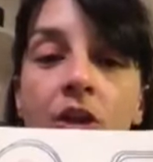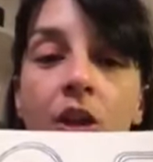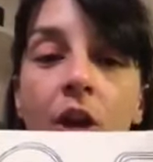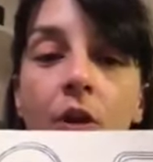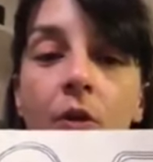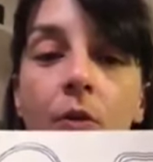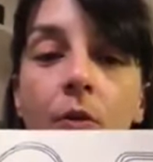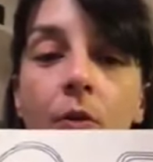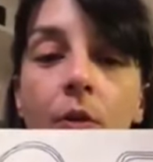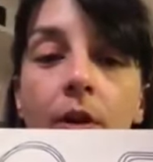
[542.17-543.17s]

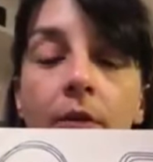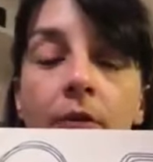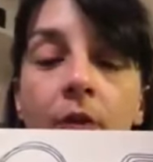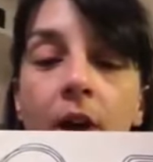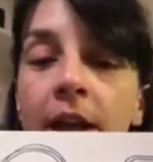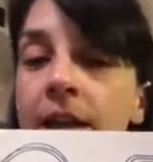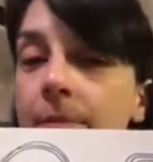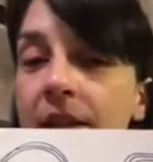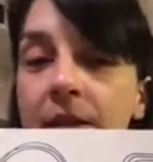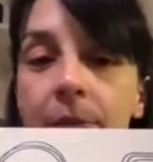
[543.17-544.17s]
So for any
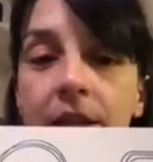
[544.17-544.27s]
mixed